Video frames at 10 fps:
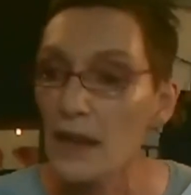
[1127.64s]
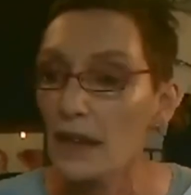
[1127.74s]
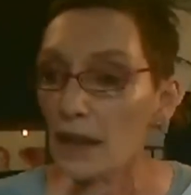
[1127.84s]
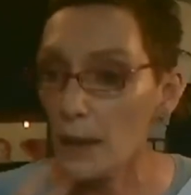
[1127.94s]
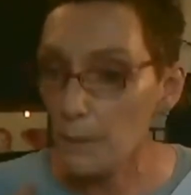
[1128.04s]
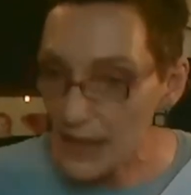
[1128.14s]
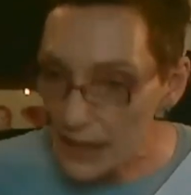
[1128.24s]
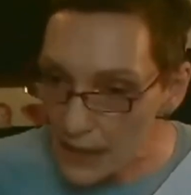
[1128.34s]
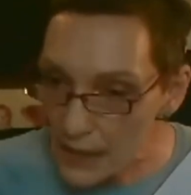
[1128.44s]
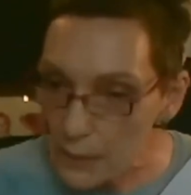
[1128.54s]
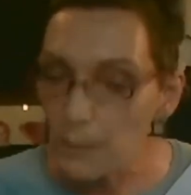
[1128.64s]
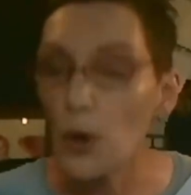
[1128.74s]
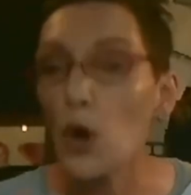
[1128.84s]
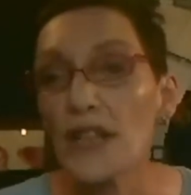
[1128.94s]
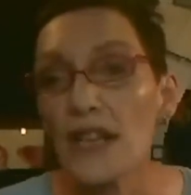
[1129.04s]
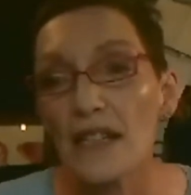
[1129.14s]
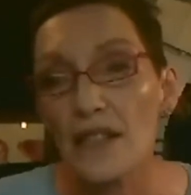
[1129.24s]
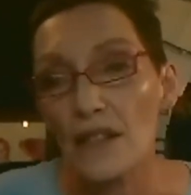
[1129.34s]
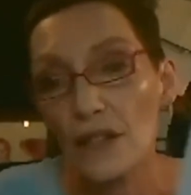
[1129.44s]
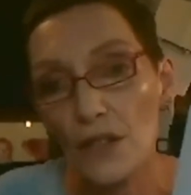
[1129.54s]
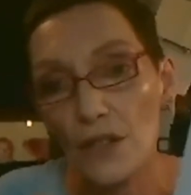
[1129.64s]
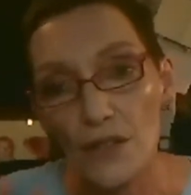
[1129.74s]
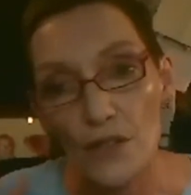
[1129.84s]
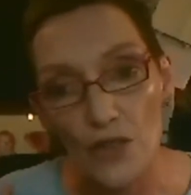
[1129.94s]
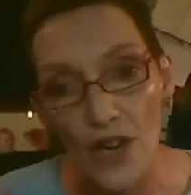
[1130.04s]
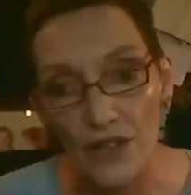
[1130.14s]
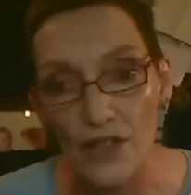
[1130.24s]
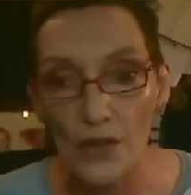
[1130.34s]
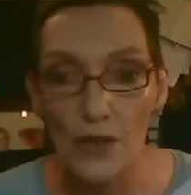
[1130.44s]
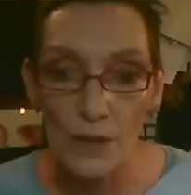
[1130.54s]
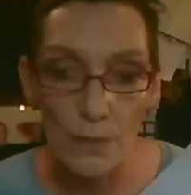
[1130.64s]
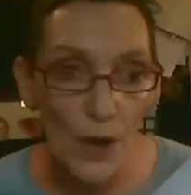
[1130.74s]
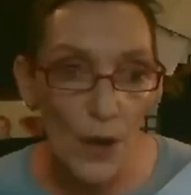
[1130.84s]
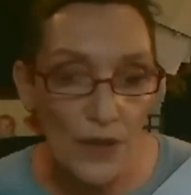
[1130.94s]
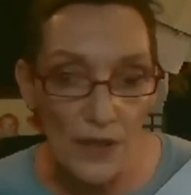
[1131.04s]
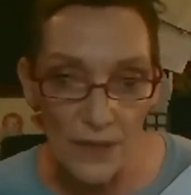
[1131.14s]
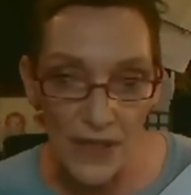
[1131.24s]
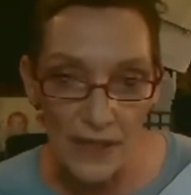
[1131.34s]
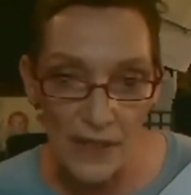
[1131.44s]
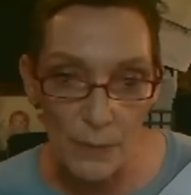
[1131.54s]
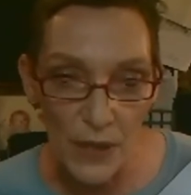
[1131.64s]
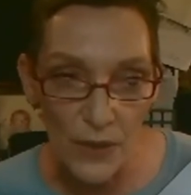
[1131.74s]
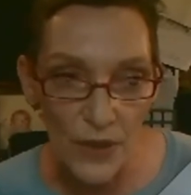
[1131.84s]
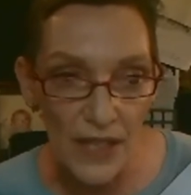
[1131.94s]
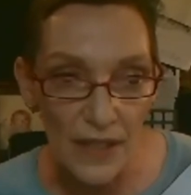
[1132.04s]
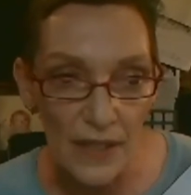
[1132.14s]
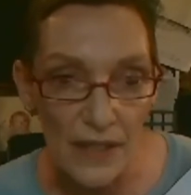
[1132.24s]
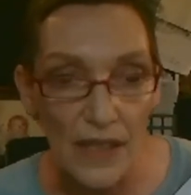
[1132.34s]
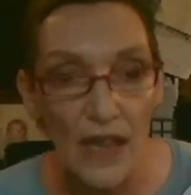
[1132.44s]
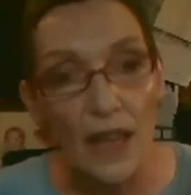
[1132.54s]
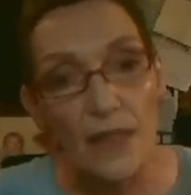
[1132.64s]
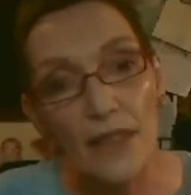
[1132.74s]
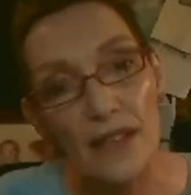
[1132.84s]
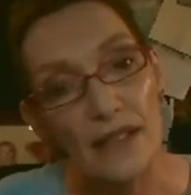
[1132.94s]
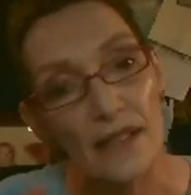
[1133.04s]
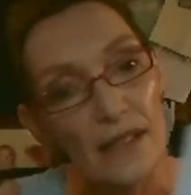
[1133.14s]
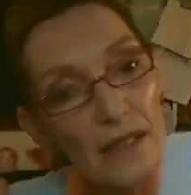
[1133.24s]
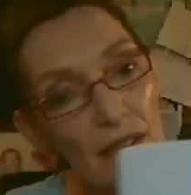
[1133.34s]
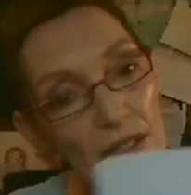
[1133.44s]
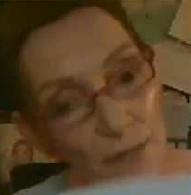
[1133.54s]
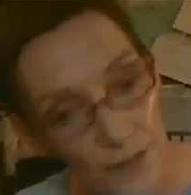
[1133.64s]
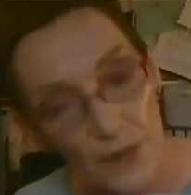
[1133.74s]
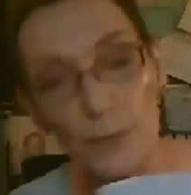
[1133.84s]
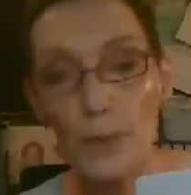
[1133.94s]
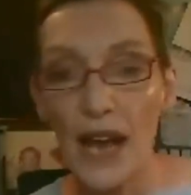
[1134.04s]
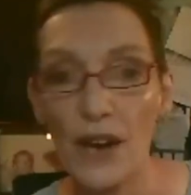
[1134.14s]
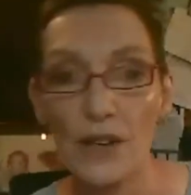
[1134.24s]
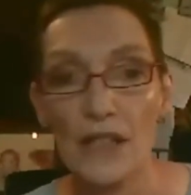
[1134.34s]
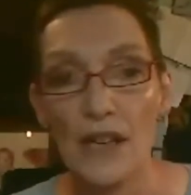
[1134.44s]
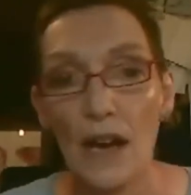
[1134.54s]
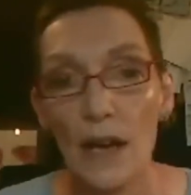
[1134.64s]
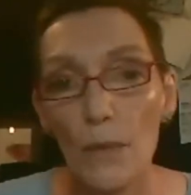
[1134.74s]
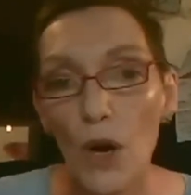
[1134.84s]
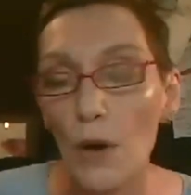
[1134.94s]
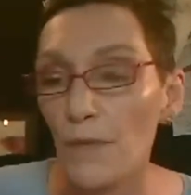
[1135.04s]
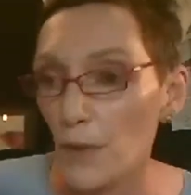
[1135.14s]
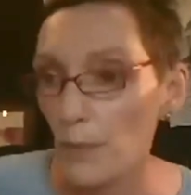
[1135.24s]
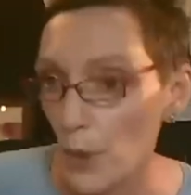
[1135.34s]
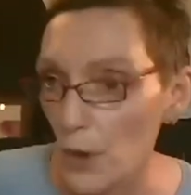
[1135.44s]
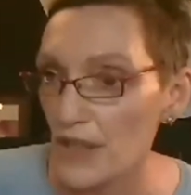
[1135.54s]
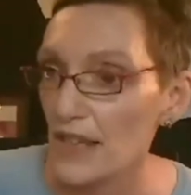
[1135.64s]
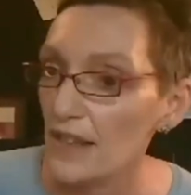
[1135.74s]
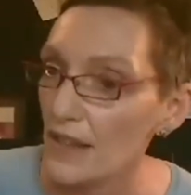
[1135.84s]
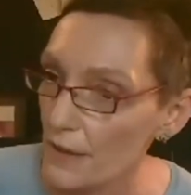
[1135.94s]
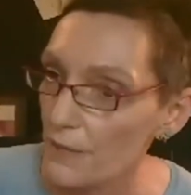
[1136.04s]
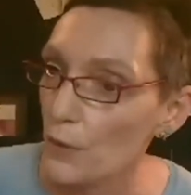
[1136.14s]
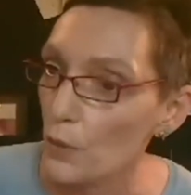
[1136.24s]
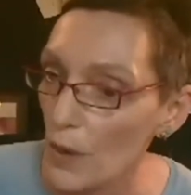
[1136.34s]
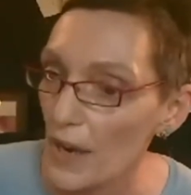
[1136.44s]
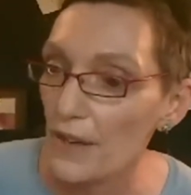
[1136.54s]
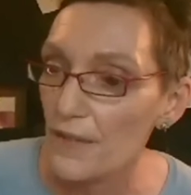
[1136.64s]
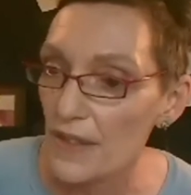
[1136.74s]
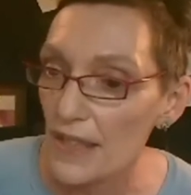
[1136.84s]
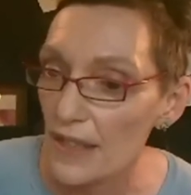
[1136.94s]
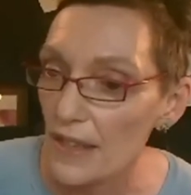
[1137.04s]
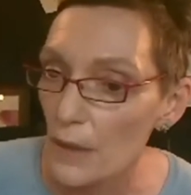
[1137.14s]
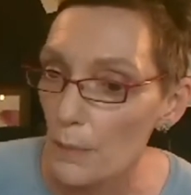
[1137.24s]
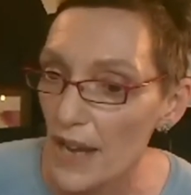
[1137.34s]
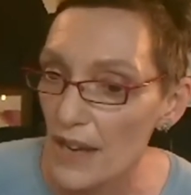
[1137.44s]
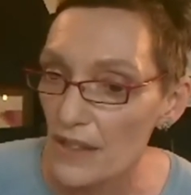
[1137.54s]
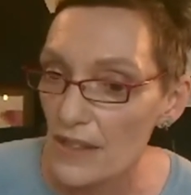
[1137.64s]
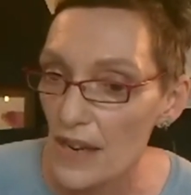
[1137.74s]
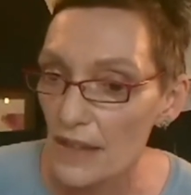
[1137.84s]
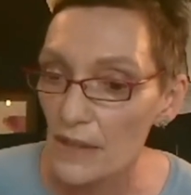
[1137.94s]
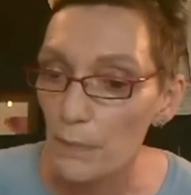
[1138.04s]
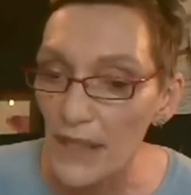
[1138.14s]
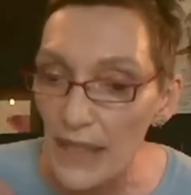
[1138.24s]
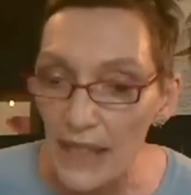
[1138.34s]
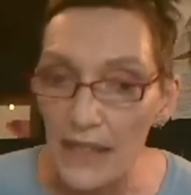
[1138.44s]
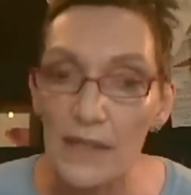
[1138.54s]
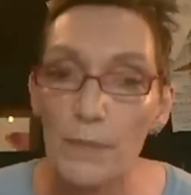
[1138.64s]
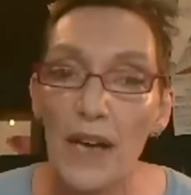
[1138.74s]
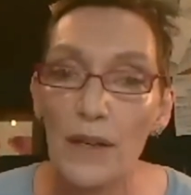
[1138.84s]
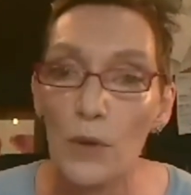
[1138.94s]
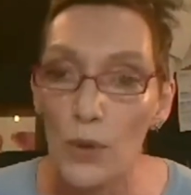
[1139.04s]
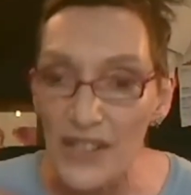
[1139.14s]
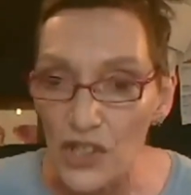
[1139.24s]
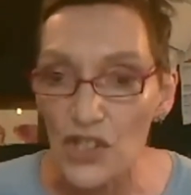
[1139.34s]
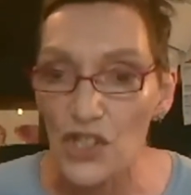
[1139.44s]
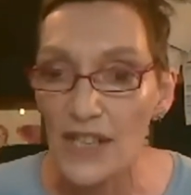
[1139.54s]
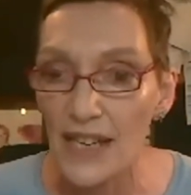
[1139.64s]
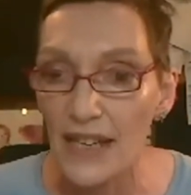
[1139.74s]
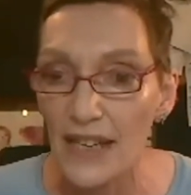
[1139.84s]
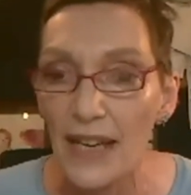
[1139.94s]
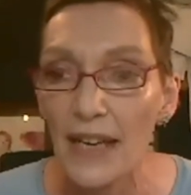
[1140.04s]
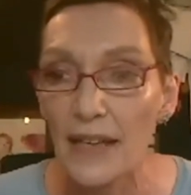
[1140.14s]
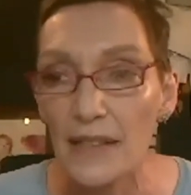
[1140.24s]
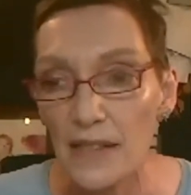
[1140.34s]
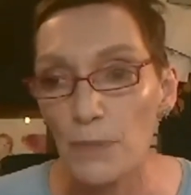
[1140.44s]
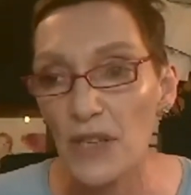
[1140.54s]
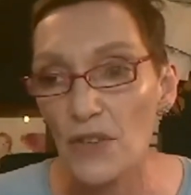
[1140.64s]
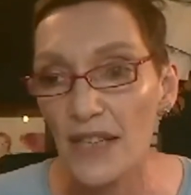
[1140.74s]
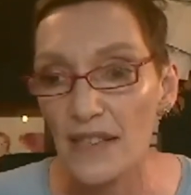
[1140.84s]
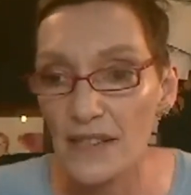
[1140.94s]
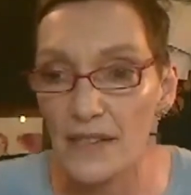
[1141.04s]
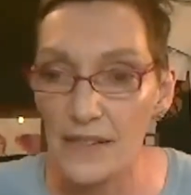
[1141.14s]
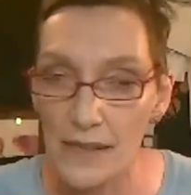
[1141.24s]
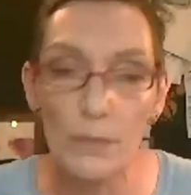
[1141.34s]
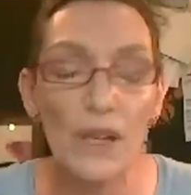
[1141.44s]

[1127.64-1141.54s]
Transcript: can be embodied and construct certain modes of experience, this different paradigm of the body and therefore way of thinking about dance begins by questioning experience as some